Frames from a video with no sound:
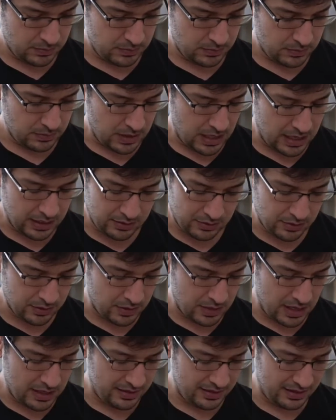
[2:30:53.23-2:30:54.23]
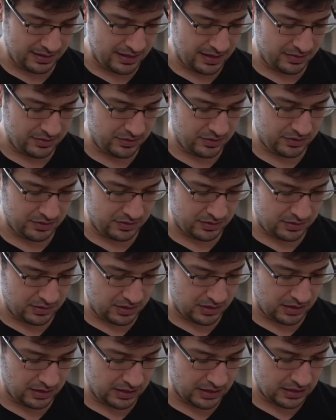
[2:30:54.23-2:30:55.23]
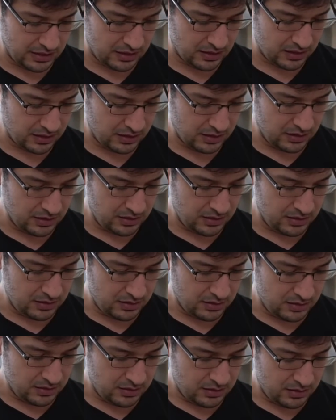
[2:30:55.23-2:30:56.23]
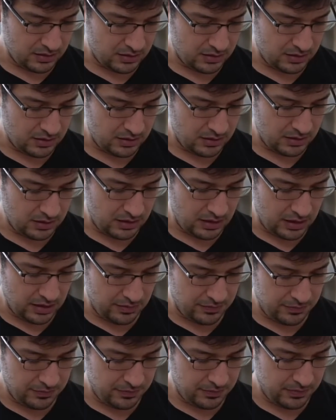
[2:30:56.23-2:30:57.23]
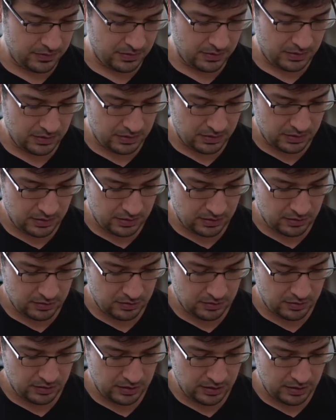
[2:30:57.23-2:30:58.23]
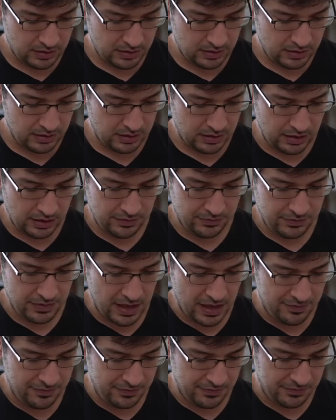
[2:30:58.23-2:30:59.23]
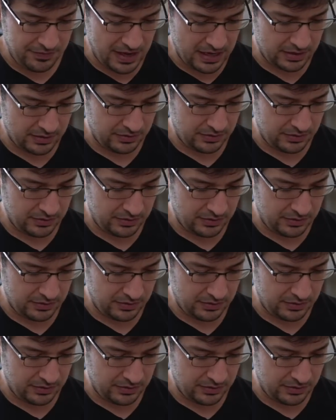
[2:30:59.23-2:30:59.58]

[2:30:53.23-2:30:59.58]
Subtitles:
I don't know, I think that's just clear. If f of x